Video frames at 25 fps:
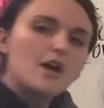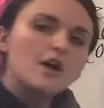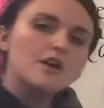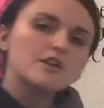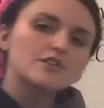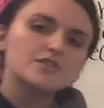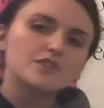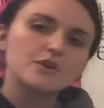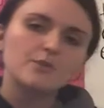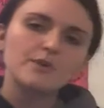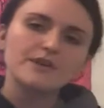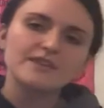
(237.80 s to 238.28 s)

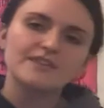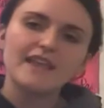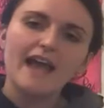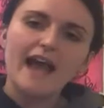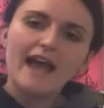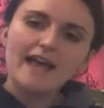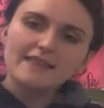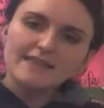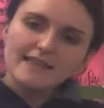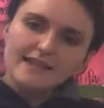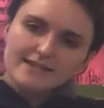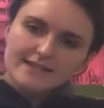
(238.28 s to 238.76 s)
So with
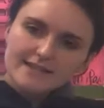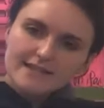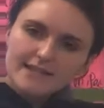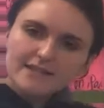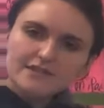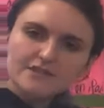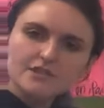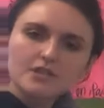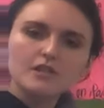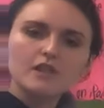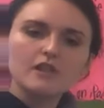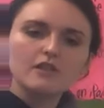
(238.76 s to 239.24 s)
that, let's
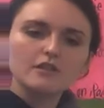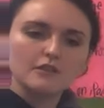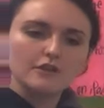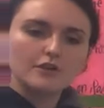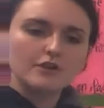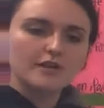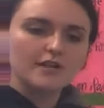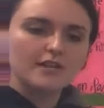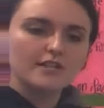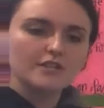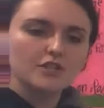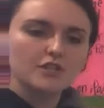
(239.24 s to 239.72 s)
get to the
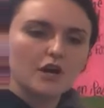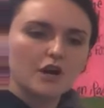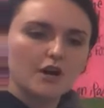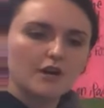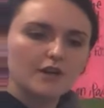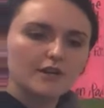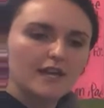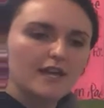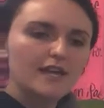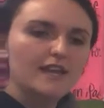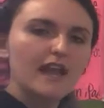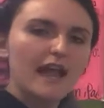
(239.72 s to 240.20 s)
learning
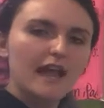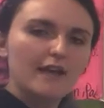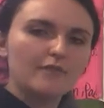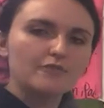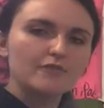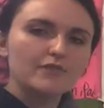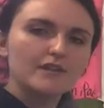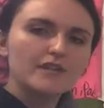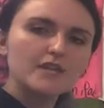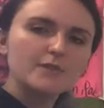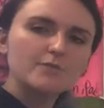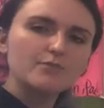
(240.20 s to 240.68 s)
target and
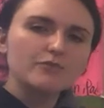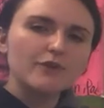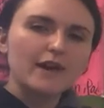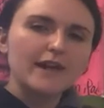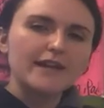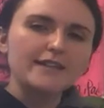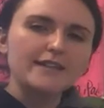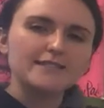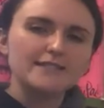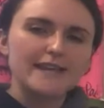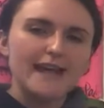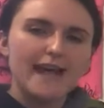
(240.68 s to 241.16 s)
really
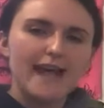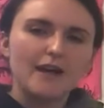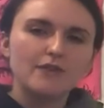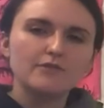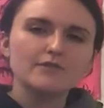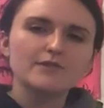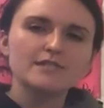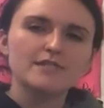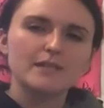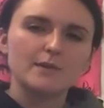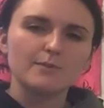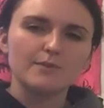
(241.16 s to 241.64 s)
break
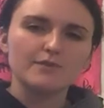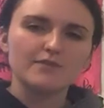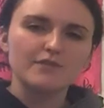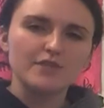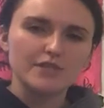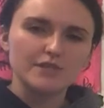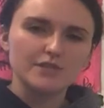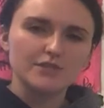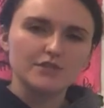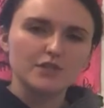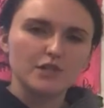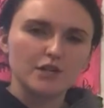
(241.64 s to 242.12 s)
down some of
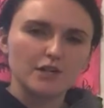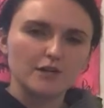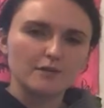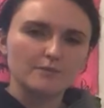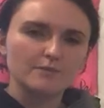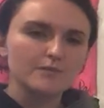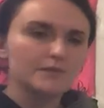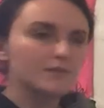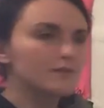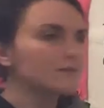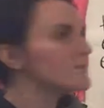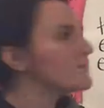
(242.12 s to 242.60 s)
these
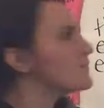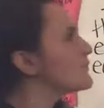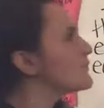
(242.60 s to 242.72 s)
terms.